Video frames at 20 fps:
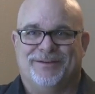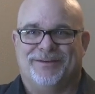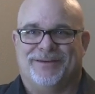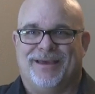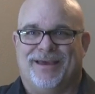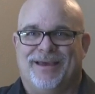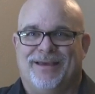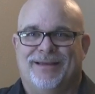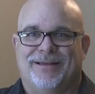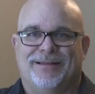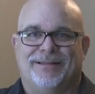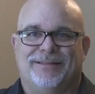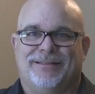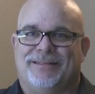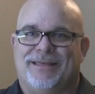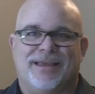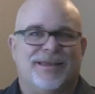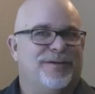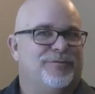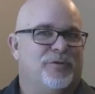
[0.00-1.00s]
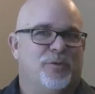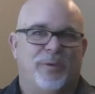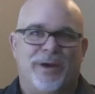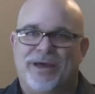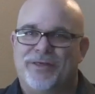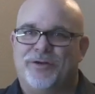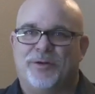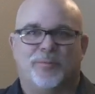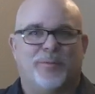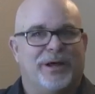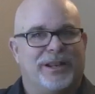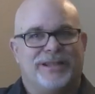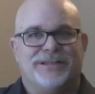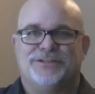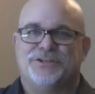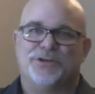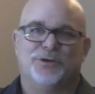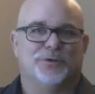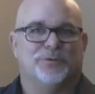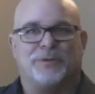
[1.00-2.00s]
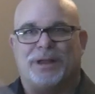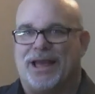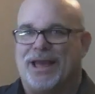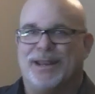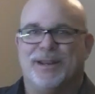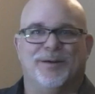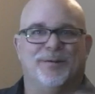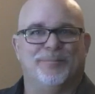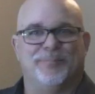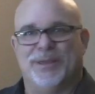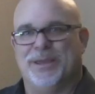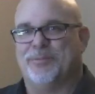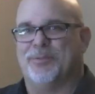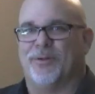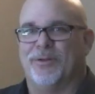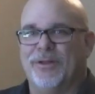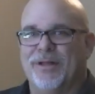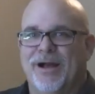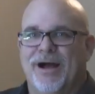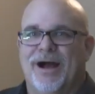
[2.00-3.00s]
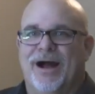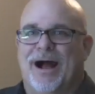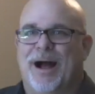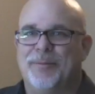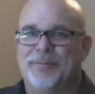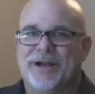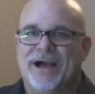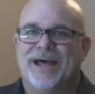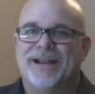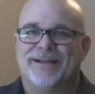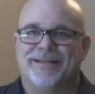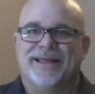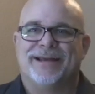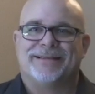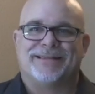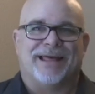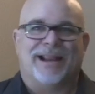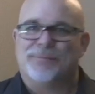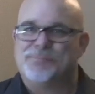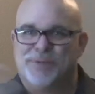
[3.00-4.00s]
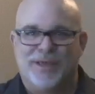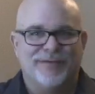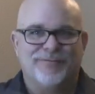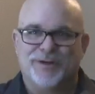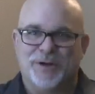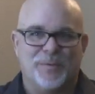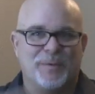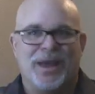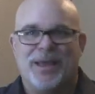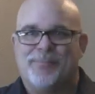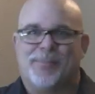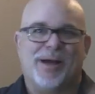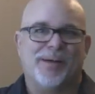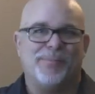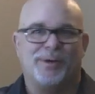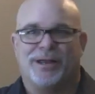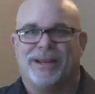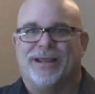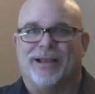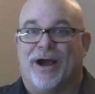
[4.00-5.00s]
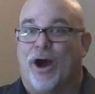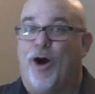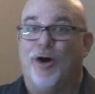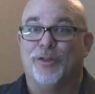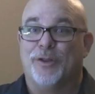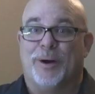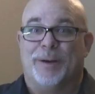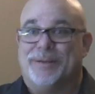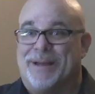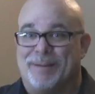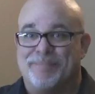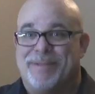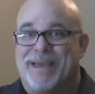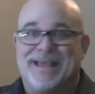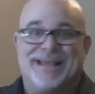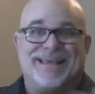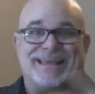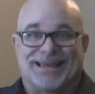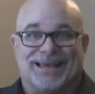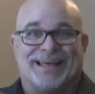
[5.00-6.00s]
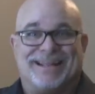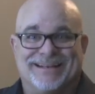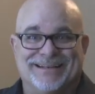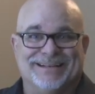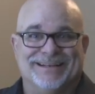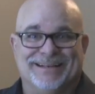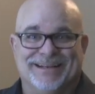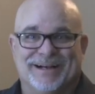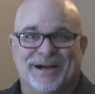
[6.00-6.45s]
Okay? They give away their money to random people. I'm kind of like that. I'm giving away my money, although I'm not making it.